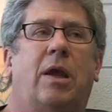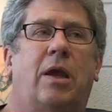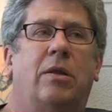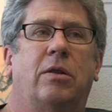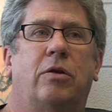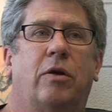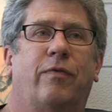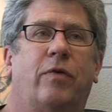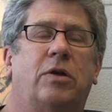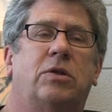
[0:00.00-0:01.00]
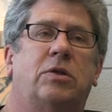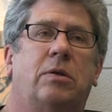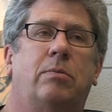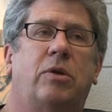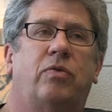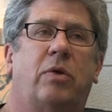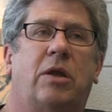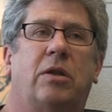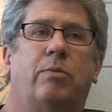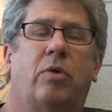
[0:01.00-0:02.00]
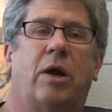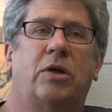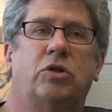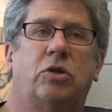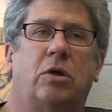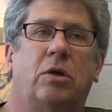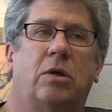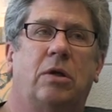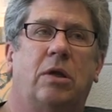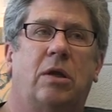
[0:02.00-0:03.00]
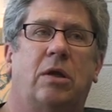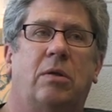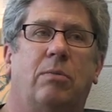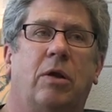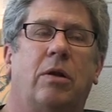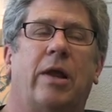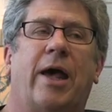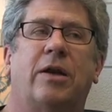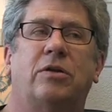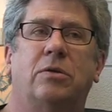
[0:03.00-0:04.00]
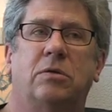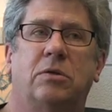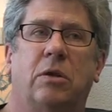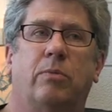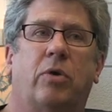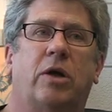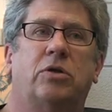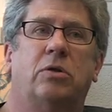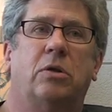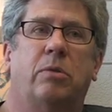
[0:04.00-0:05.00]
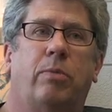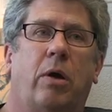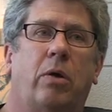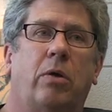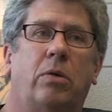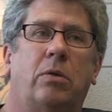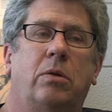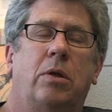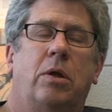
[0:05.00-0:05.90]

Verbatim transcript: And the difference between the pressure at middle latitudes and the pressure at the pole